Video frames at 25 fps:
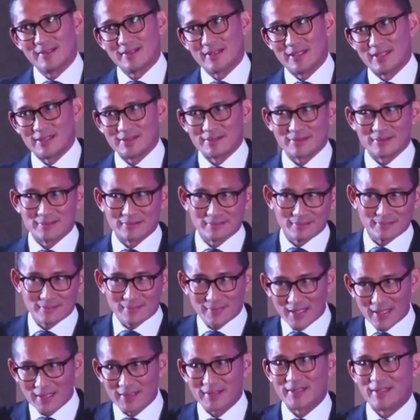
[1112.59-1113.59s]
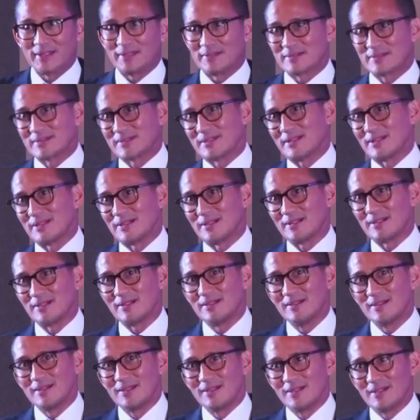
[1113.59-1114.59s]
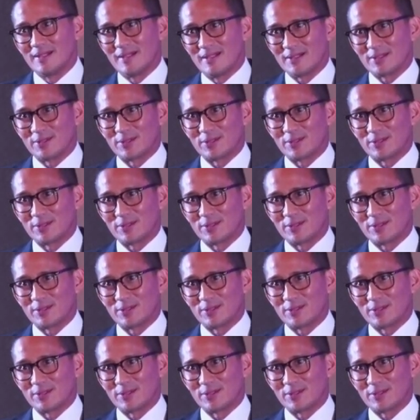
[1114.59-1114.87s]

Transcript: And I think uh, a